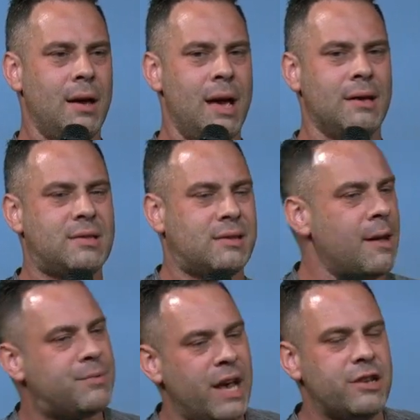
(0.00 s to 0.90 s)
Is the
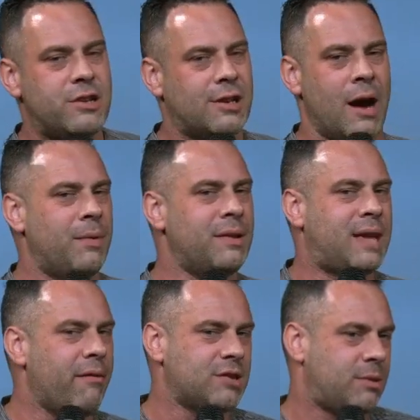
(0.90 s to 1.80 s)
temptation come to the
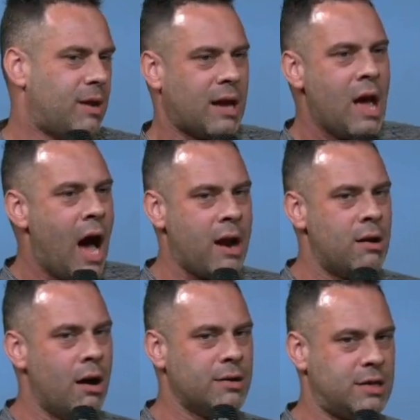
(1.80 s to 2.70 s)
devil? Some of you are like, I don't
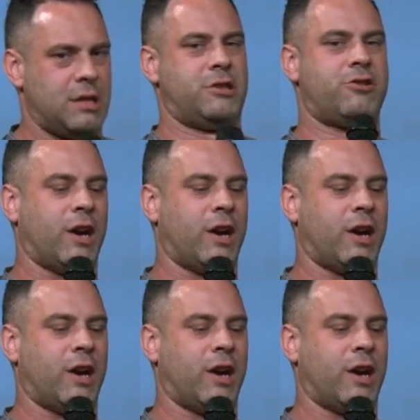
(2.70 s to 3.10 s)
know, is this a trick